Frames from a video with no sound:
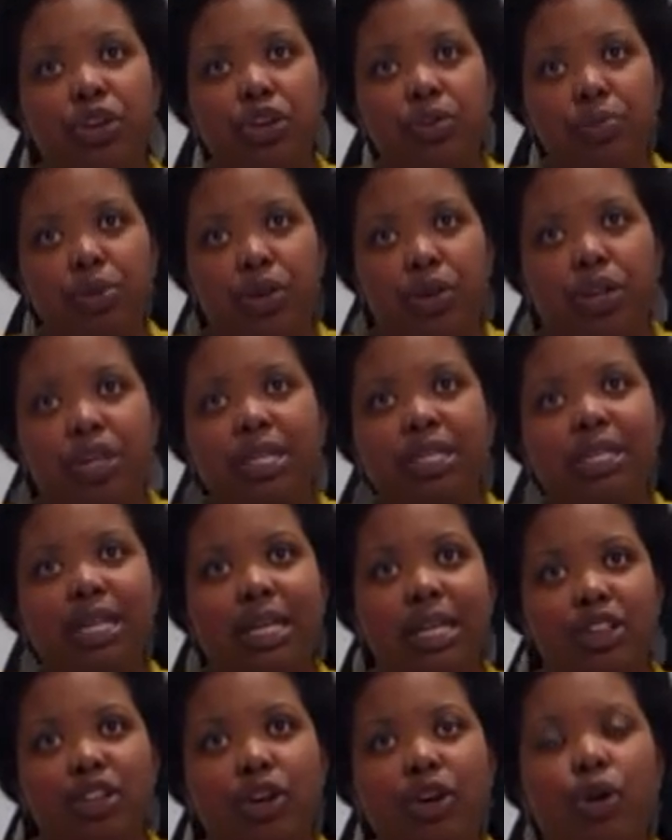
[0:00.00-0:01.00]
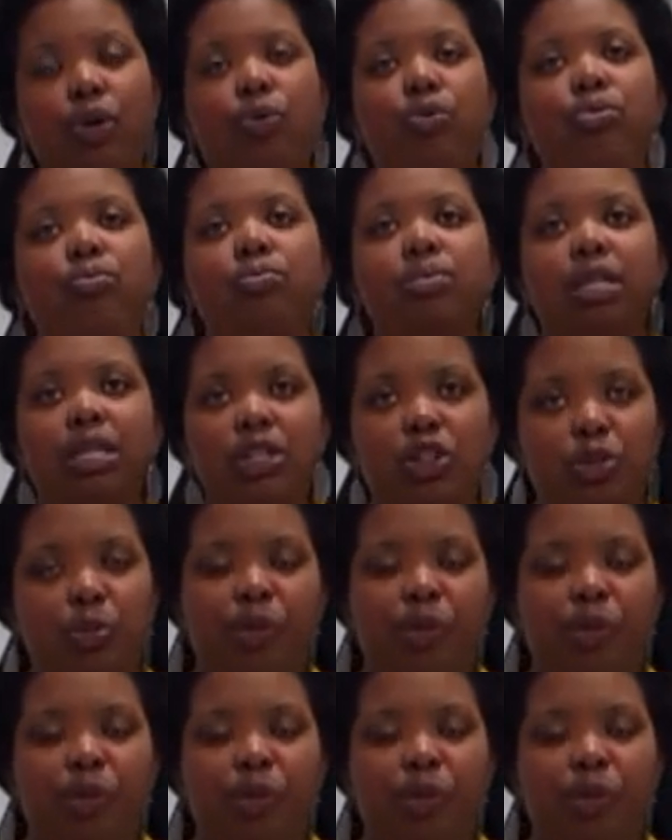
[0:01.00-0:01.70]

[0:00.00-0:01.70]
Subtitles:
communities and in their homes and their